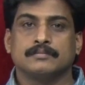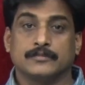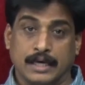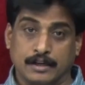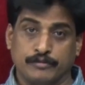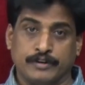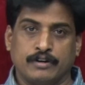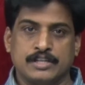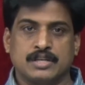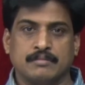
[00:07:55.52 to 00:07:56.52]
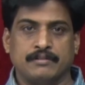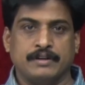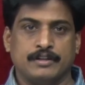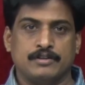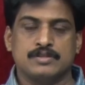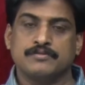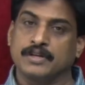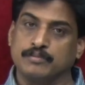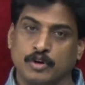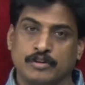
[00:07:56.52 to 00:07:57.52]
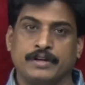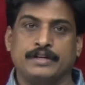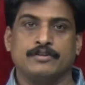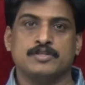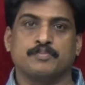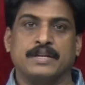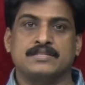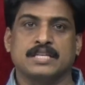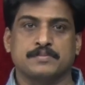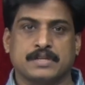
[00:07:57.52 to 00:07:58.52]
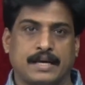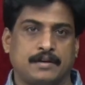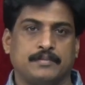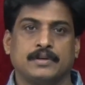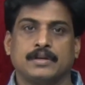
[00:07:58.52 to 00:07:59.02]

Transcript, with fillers: Thank you for watching my videos. For more videos, please subscribe